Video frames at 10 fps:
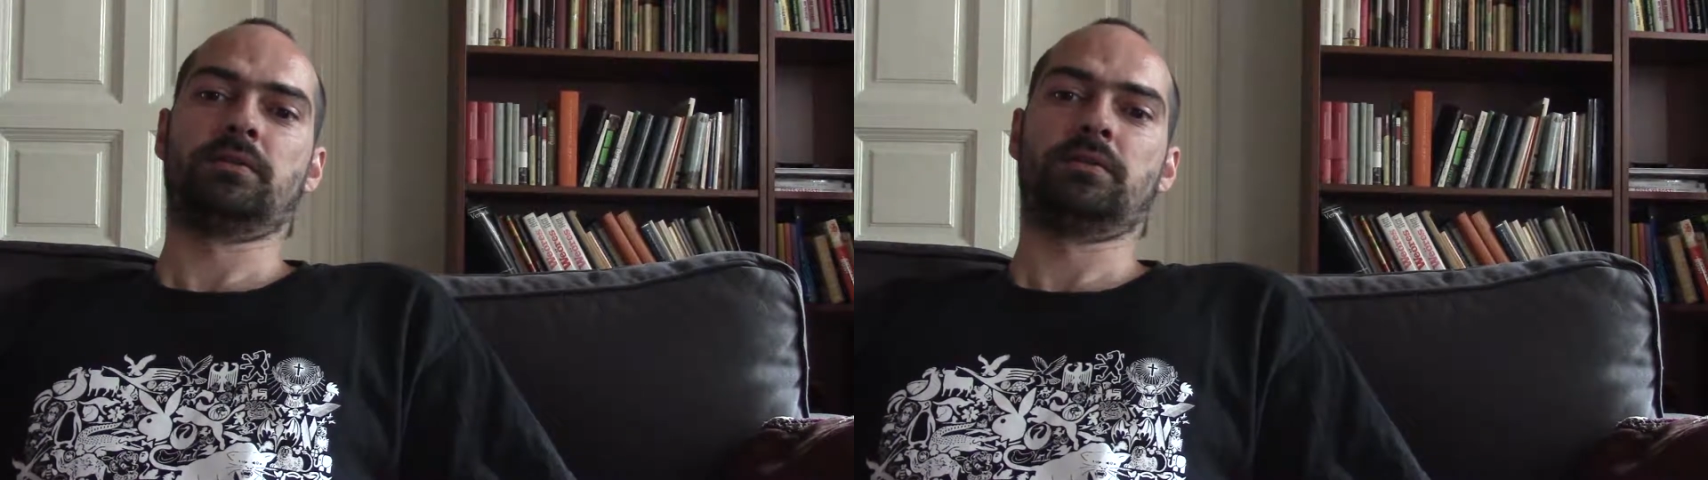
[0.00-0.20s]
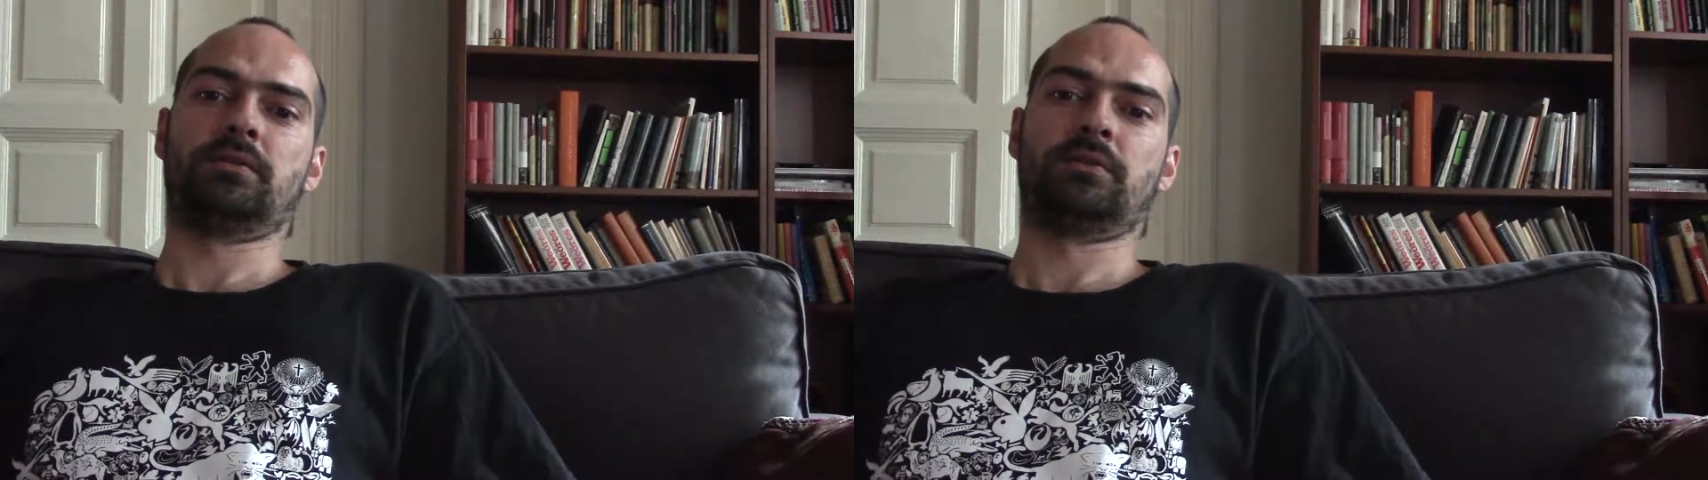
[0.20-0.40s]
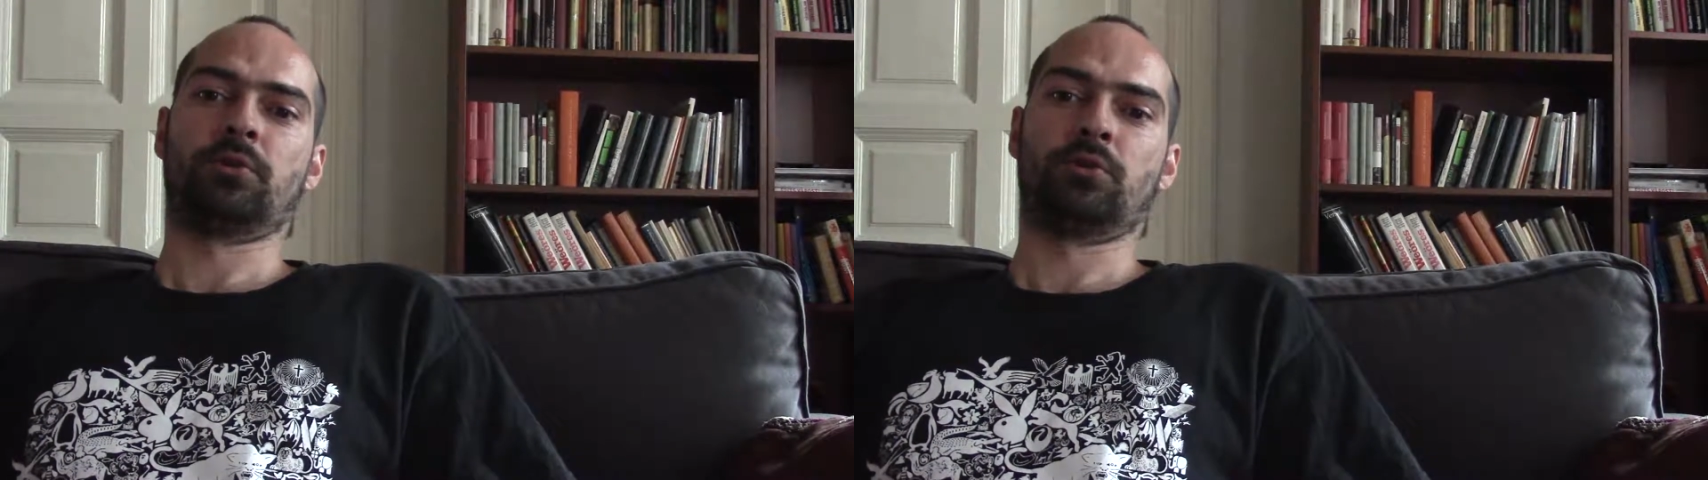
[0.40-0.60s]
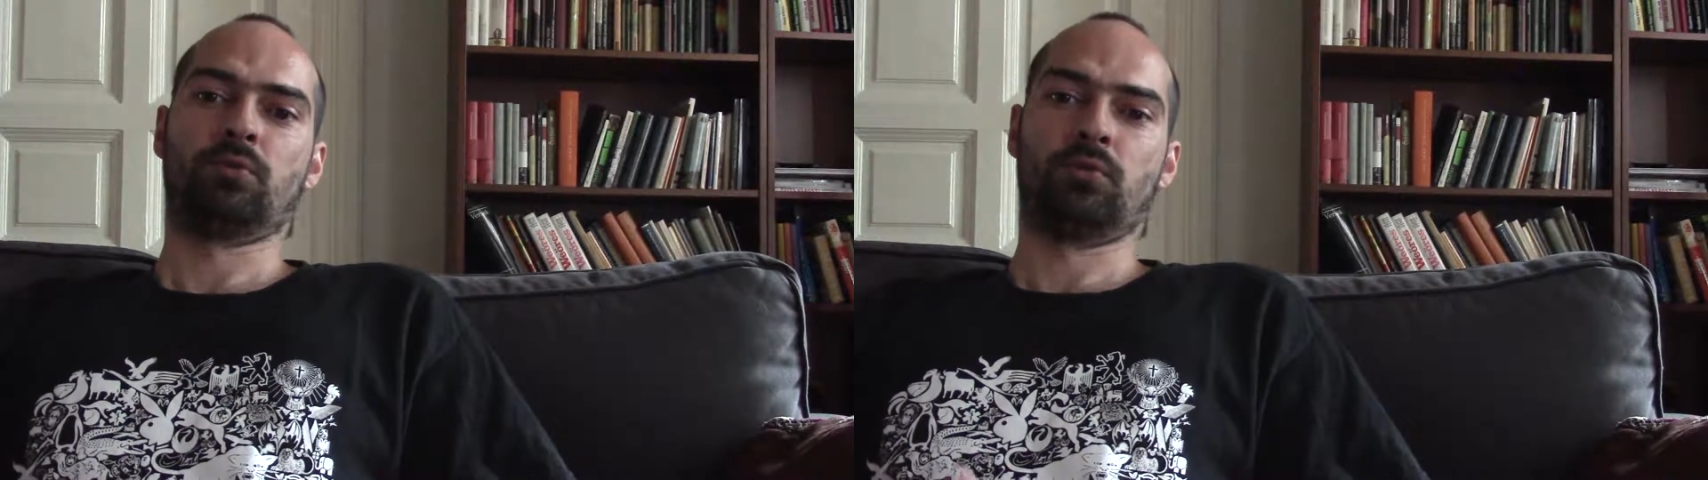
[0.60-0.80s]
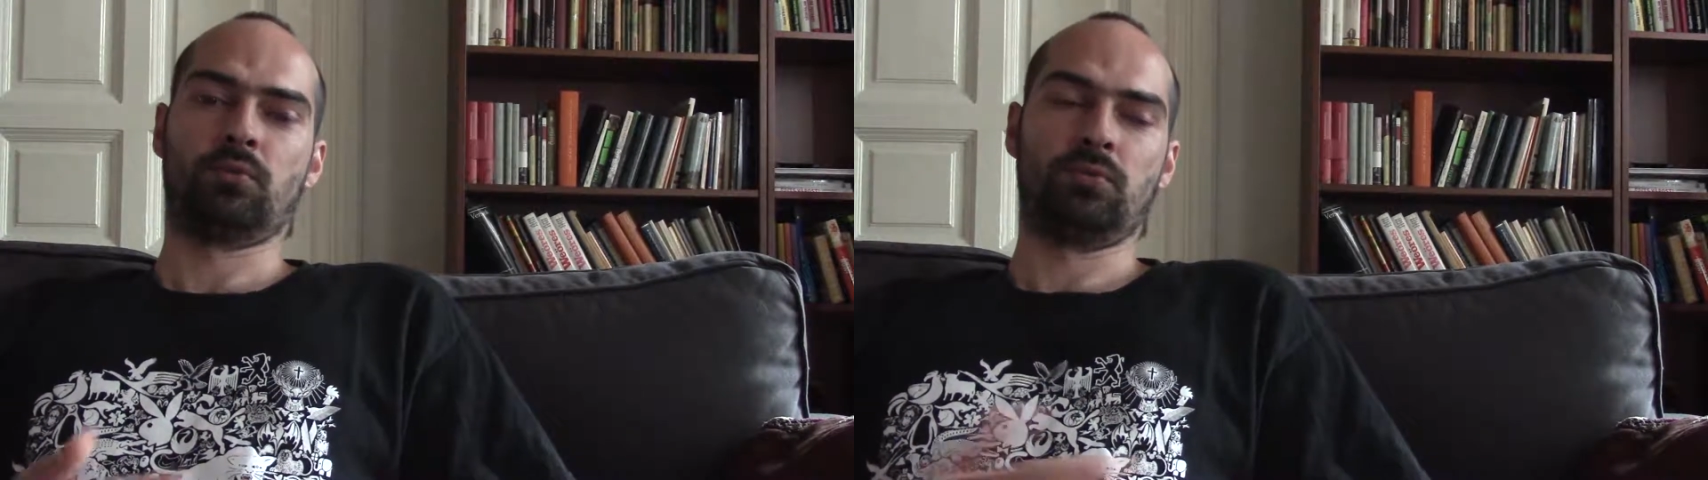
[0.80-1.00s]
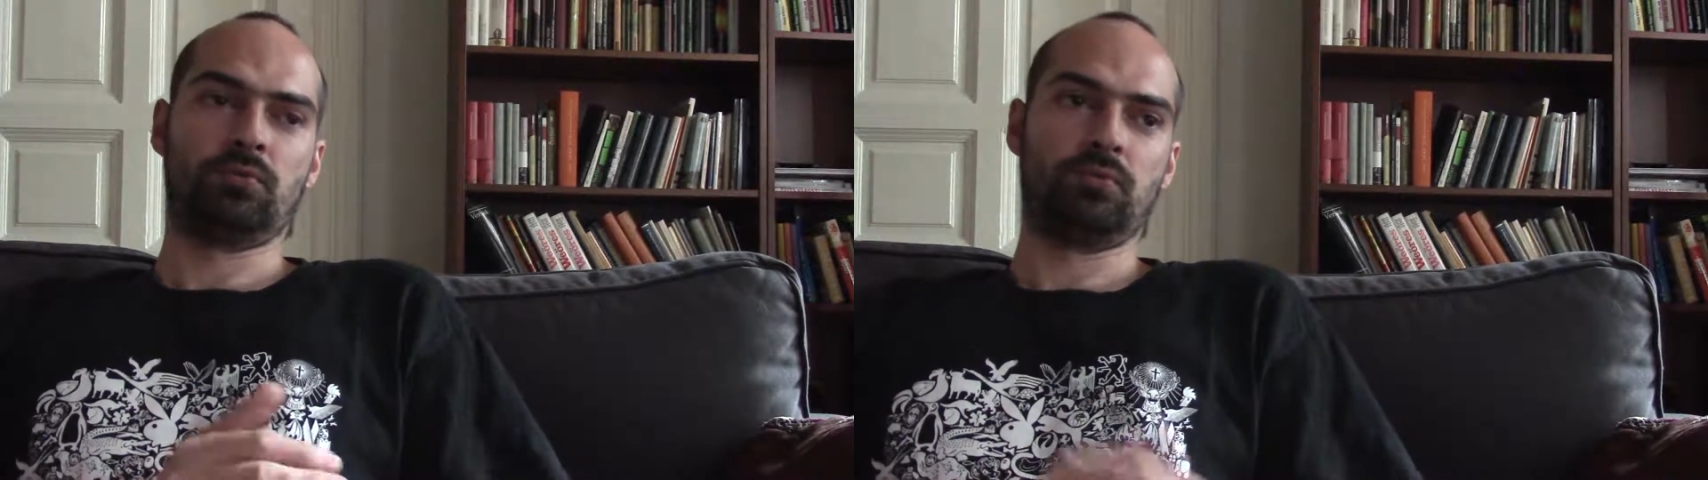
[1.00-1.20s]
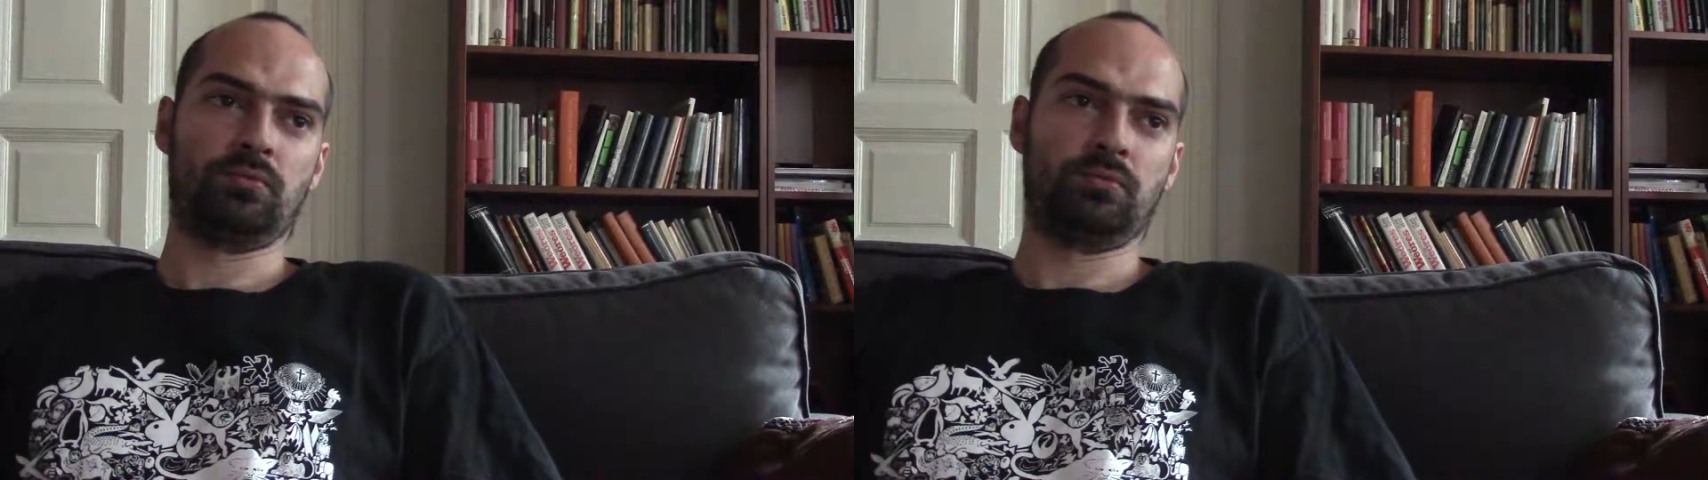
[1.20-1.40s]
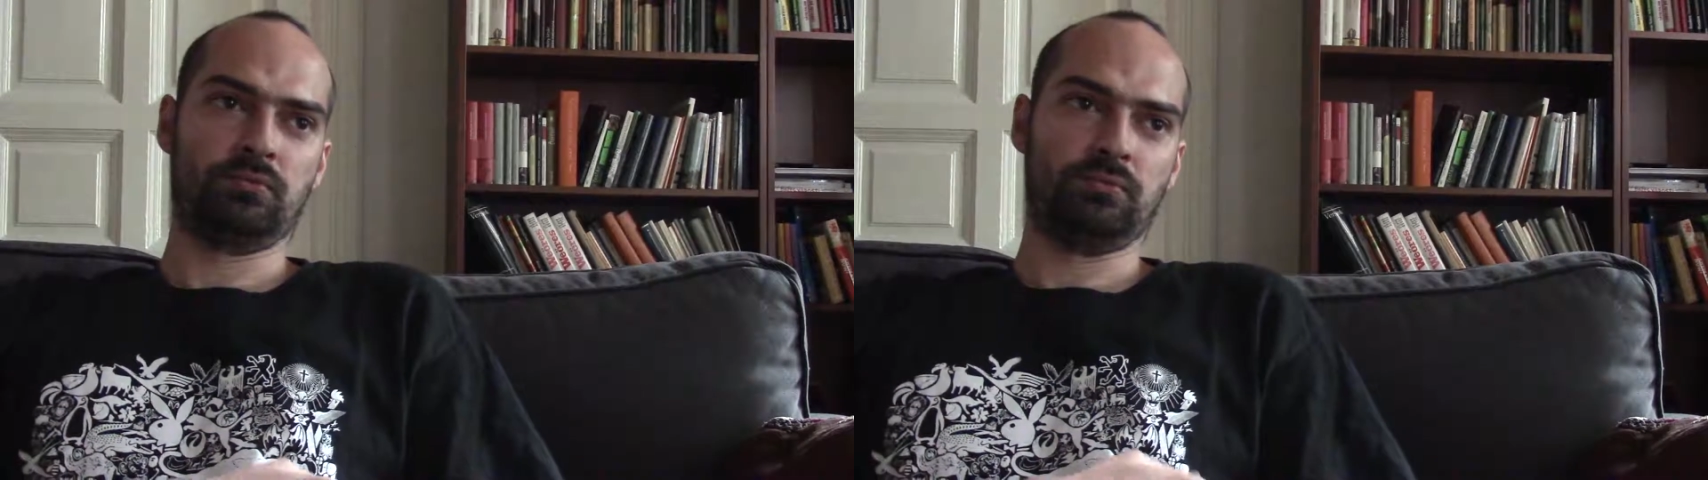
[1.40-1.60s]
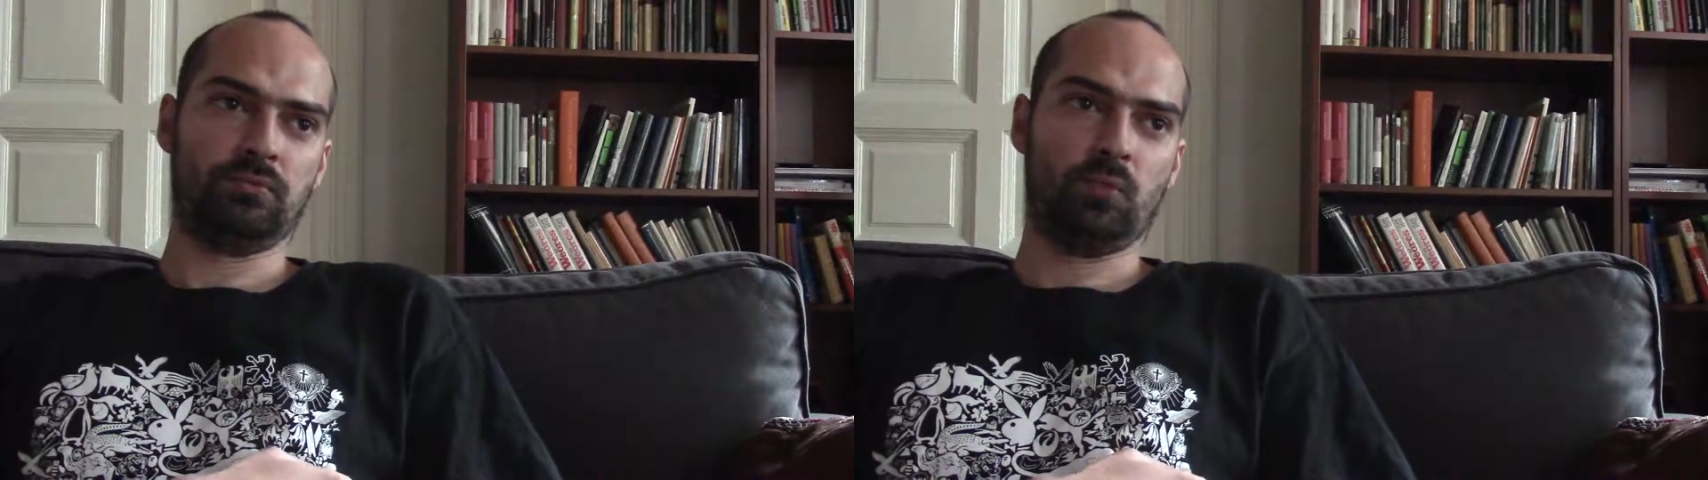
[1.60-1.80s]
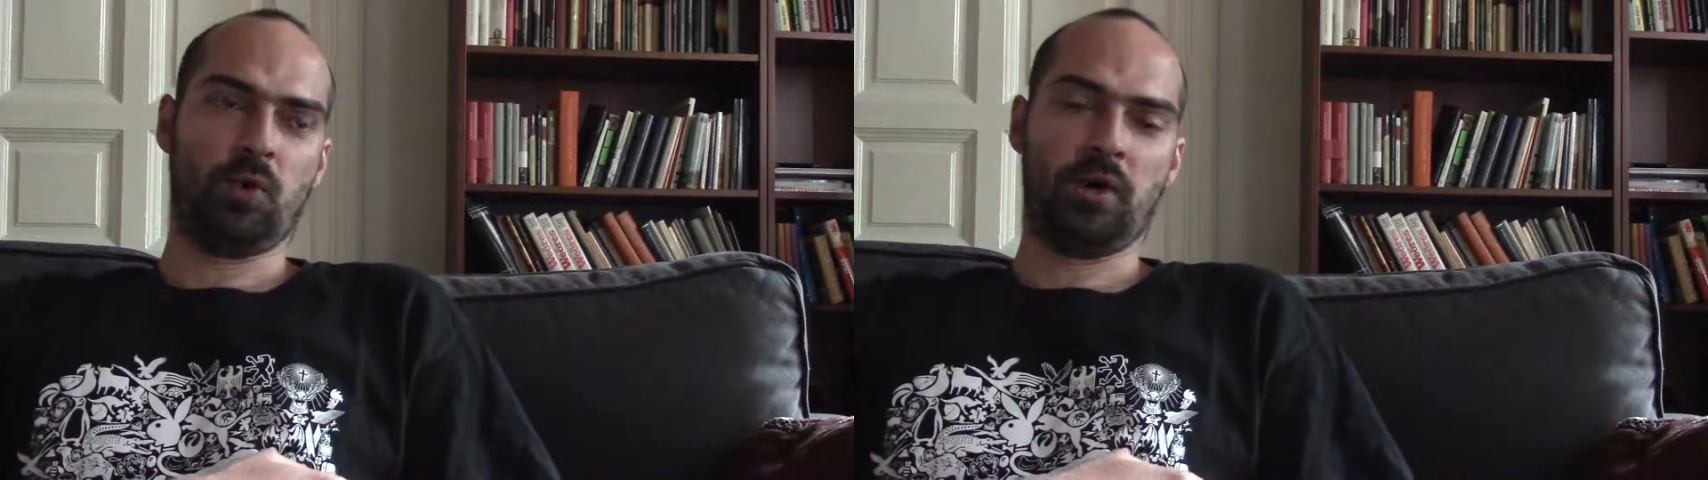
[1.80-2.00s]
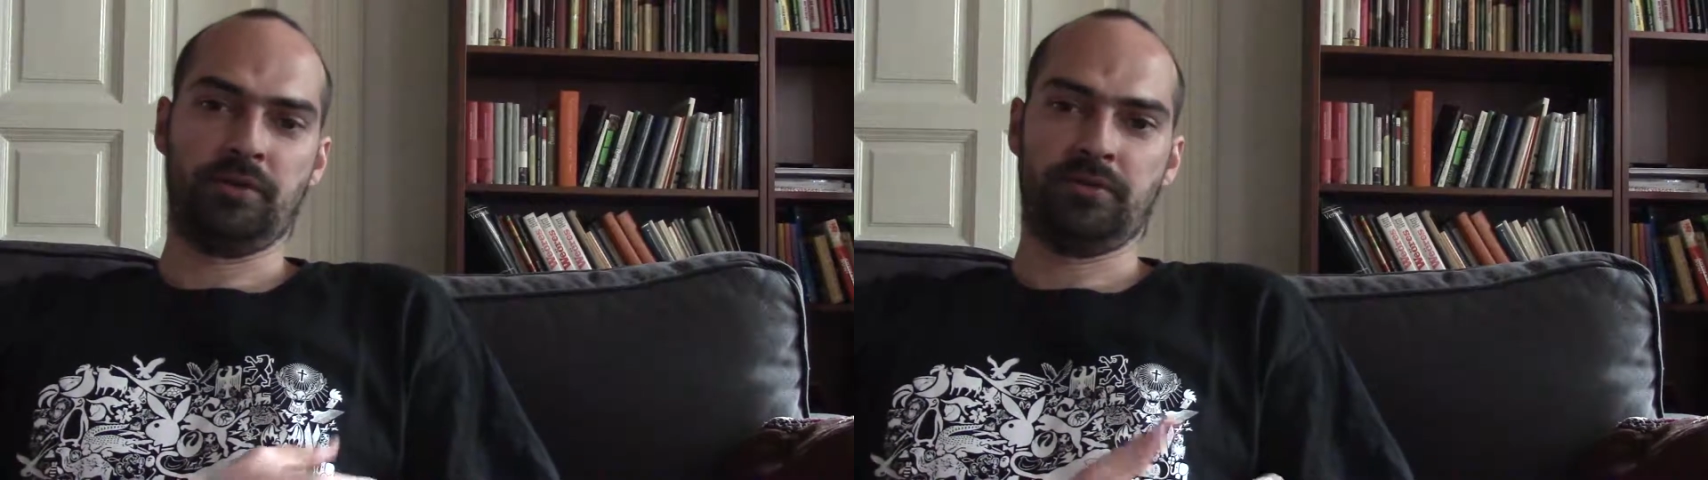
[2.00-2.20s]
So one